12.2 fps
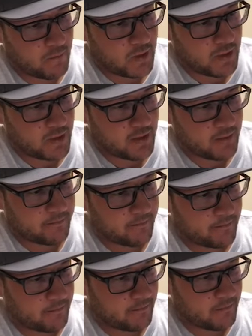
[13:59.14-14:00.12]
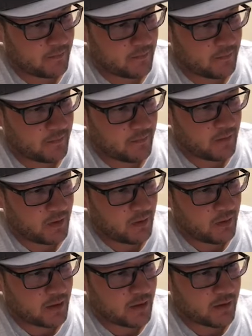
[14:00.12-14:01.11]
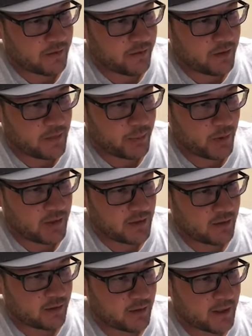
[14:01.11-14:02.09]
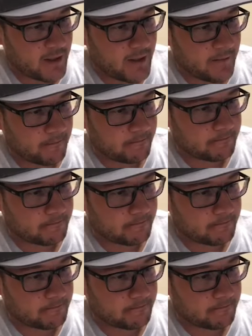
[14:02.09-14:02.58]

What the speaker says: let's see, I want to go through the points in order here.